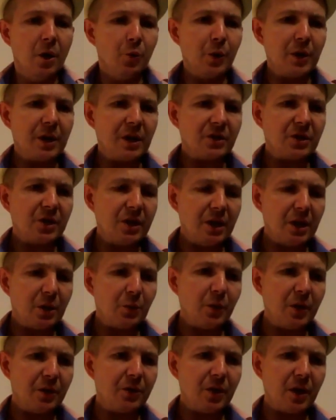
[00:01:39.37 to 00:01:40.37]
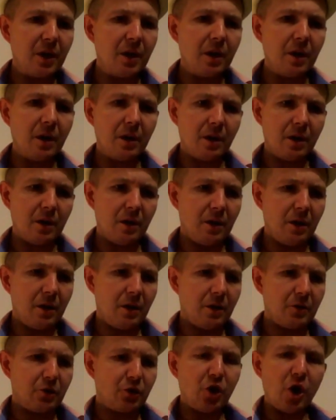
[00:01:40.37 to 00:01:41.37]
We can see it with
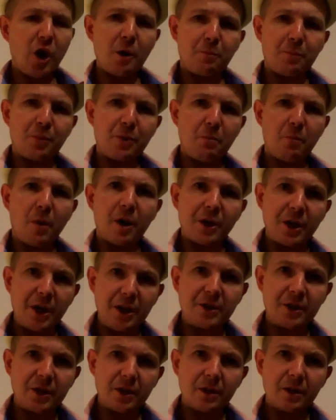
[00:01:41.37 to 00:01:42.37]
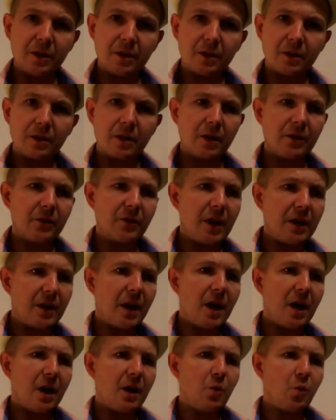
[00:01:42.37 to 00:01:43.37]
the job market,
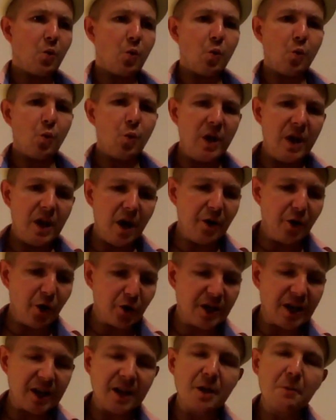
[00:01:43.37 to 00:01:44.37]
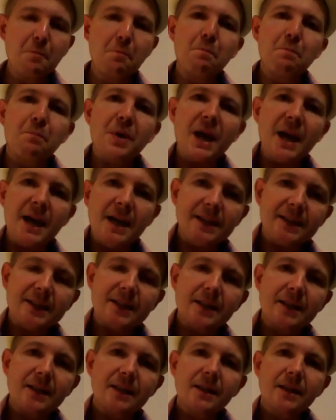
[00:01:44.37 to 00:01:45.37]
that we are not getting
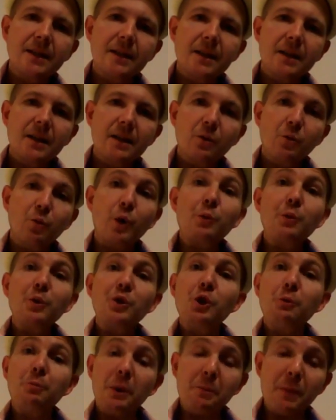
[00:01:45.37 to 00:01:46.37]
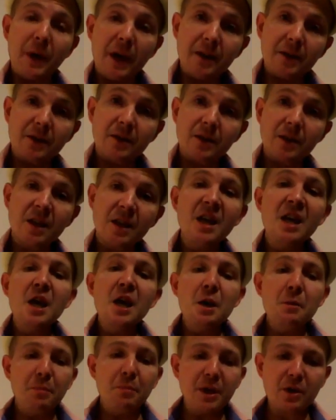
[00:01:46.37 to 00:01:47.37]
paid what we should be paid
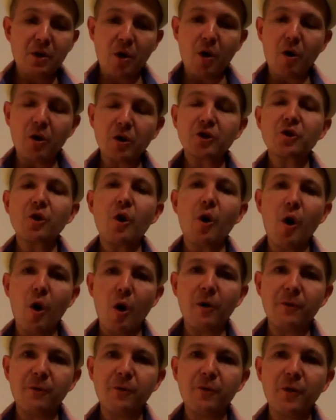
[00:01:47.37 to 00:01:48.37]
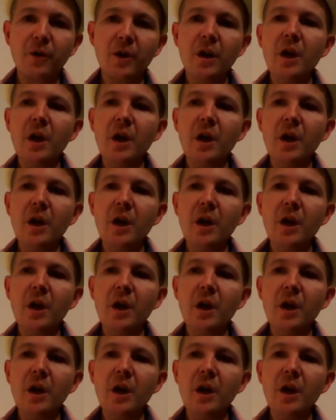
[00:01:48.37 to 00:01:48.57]
because of